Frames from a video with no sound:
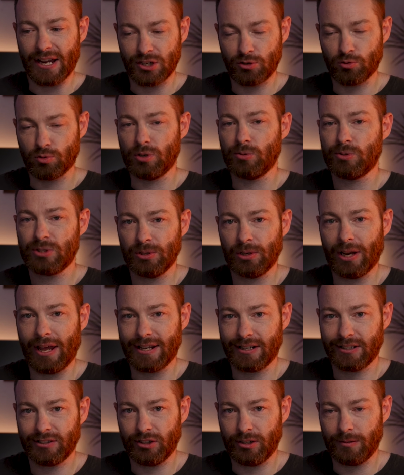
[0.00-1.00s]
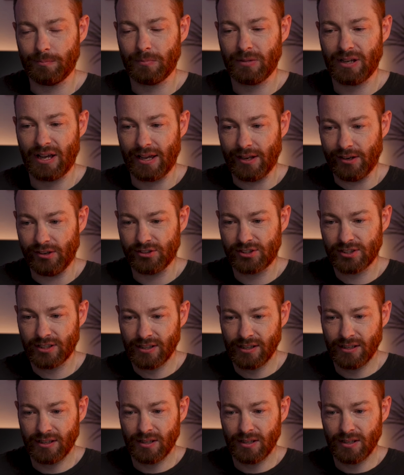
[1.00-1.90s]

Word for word: I grew to like them. And